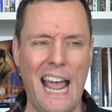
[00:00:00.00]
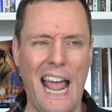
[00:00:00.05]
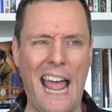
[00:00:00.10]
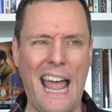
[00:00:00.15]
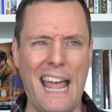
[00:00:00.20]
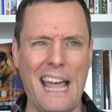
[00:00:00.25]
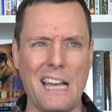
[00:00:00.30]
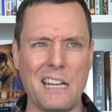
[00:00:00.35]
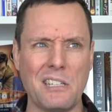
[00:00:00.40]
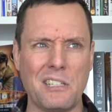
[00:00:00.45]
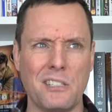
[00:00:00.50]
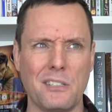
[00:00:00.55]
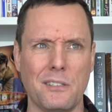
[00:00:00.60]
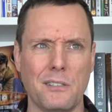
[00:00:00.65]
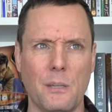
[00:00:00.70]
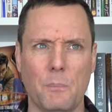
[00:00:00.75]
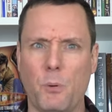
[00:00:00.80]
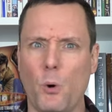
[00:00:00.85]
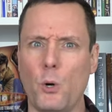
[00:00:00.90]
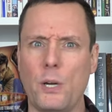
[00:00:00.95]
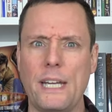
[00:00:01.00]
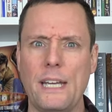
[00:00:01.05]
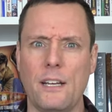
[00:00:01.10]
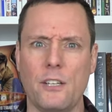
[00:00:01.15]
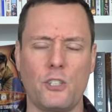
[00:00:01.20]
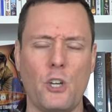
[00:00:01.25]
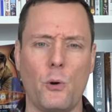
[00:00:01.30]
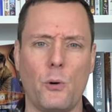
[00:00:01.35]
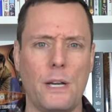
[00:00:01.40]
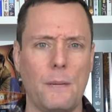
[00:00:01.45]
And the poor kid
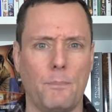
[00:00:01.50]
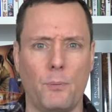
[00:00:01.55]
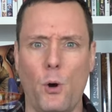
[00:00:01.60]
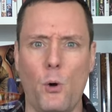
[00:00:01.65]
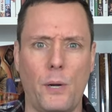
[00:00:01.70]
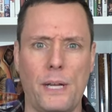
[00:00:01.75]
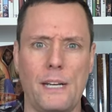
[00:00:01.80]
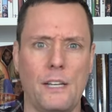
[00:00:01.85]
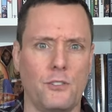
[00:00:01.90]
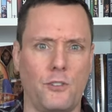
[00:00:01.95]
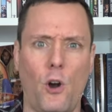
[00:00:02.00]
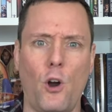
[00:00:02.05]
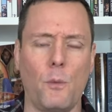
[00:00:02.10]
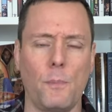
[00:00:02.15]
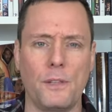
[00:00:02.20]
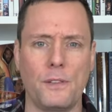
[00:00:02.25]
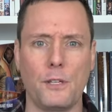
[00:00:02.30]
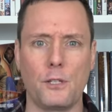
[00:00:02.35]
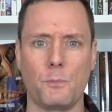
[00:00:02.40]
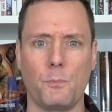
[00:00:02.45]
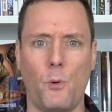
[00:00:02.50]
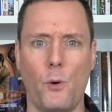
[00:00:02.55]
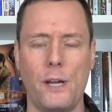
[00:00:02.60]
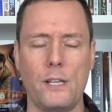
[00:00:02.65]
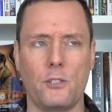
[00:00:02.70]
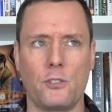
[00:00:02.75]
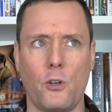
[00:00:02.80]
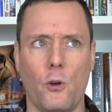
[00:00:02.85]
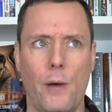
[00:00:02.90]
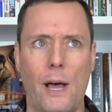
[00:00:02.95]
has already broken his arm at this
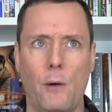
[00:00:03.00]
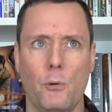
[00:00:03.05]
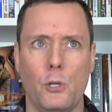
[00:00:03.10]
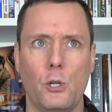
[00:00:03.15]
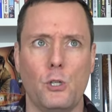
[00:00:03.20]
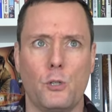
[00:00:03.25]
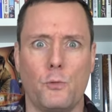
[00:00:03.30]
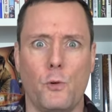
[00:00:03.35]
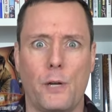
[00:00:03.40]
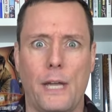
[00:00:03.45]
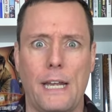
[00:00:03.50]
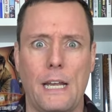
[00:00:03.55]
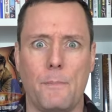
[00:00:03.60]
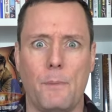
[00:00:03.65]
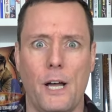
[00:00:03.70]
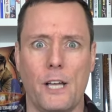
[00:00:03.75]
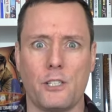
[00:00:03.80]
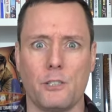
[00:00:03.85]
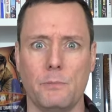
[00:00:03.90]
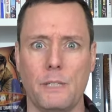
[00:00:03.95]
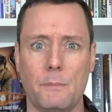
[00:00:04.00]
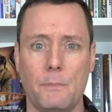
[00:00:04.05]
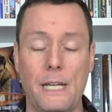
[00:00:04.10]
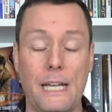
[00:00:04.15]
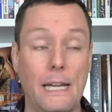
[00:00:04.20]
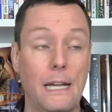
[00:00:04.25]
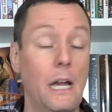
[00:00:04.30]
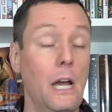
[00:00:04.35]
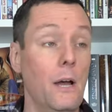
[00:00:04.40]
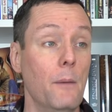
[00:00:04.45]
point, so how useful can he possibly
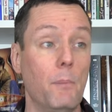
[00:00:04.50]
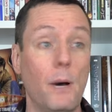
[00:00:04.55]
be?